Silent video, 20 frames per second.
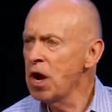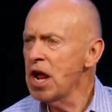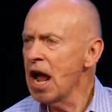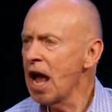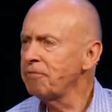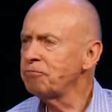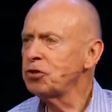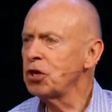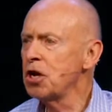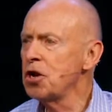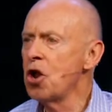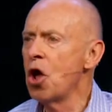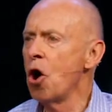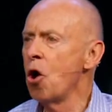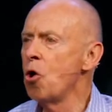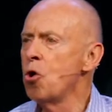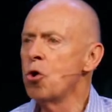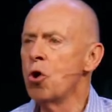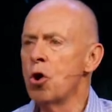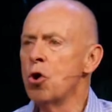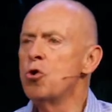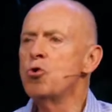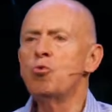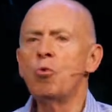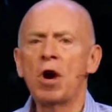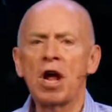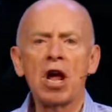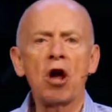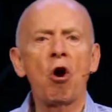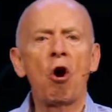We have to know who
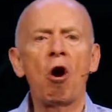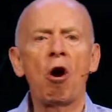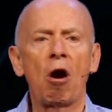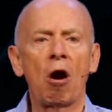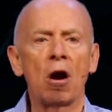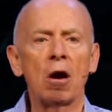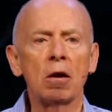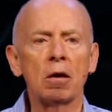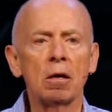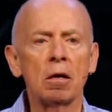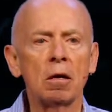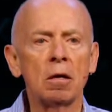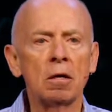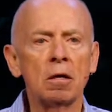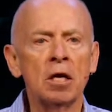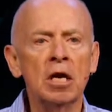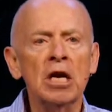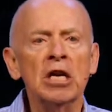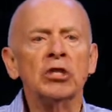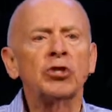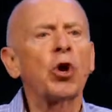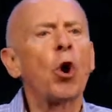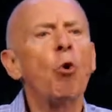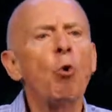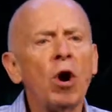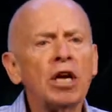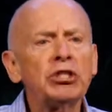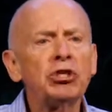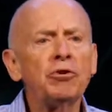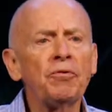we are. So,
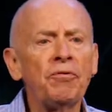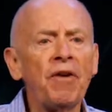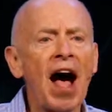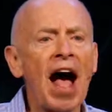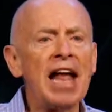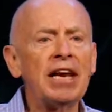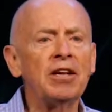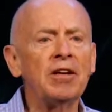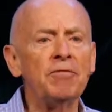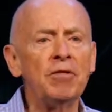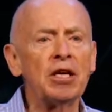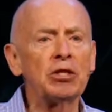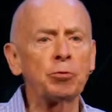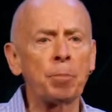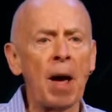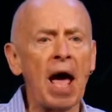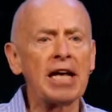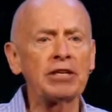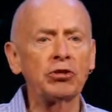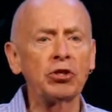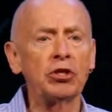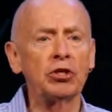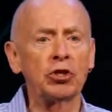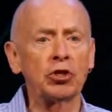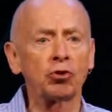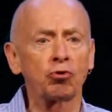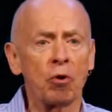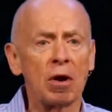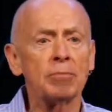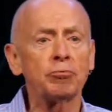what you find in this passage
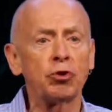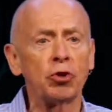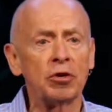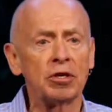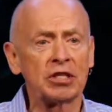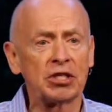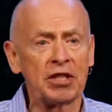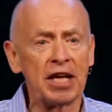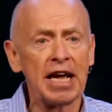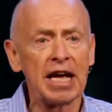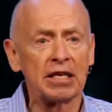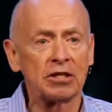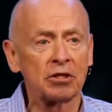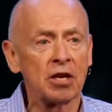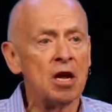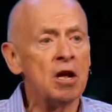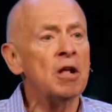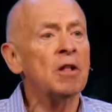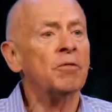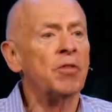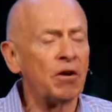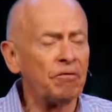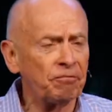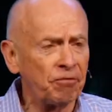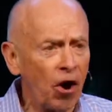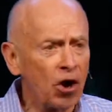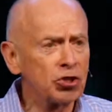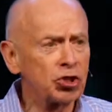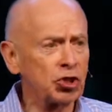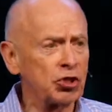of scripture is this the
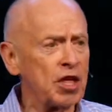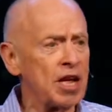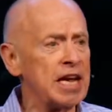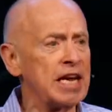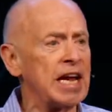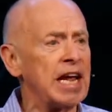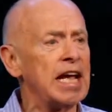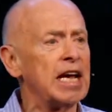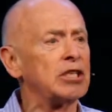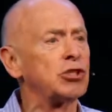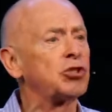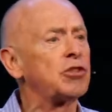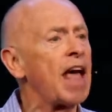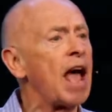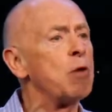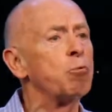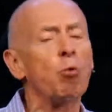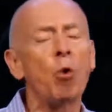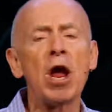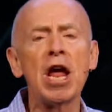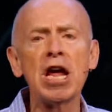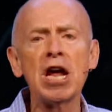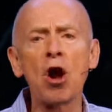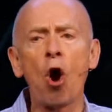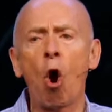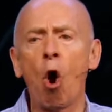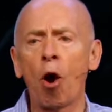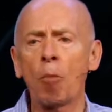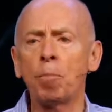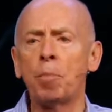first thing is that
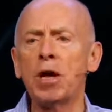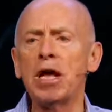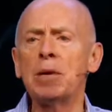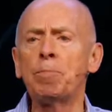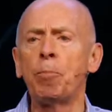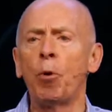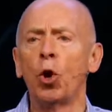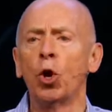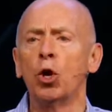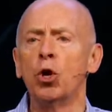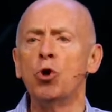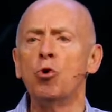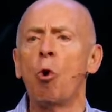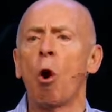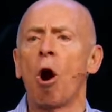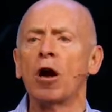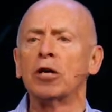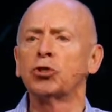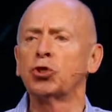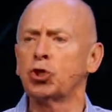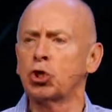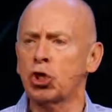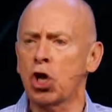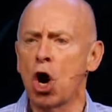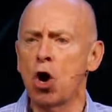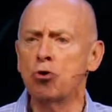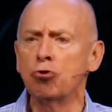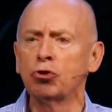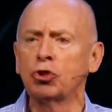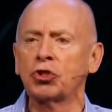we are people who are
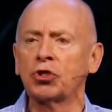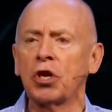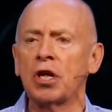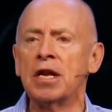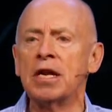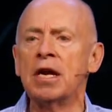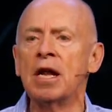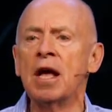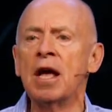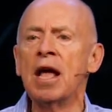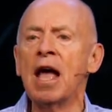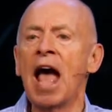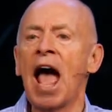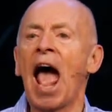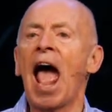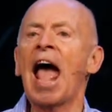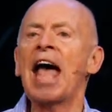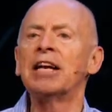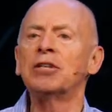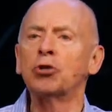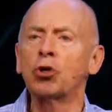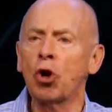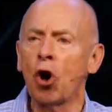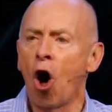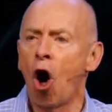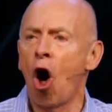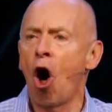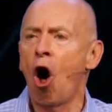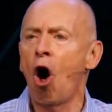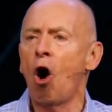chosen and
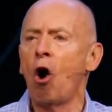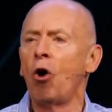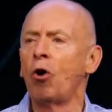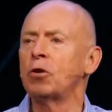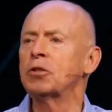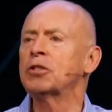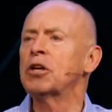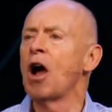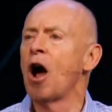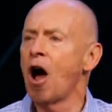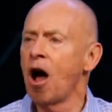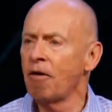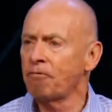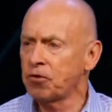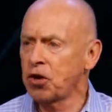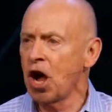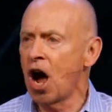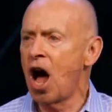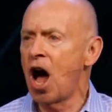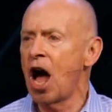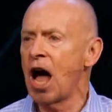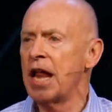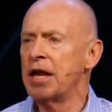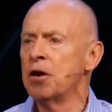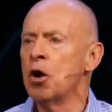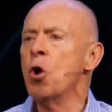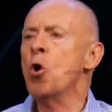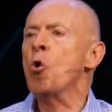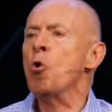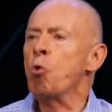called of
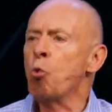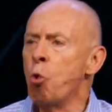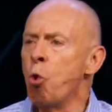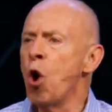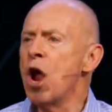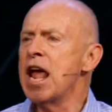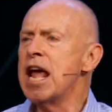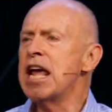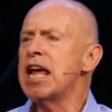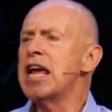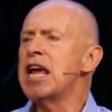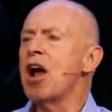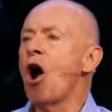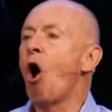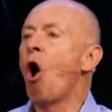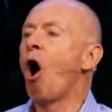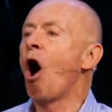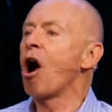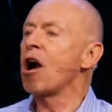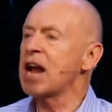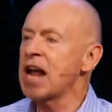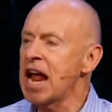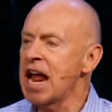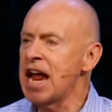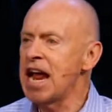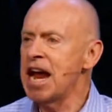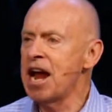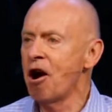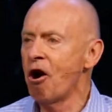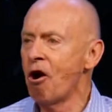God. We are
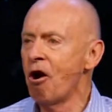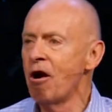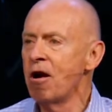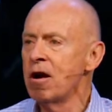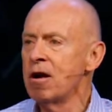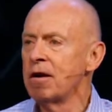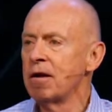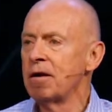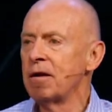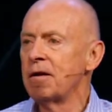here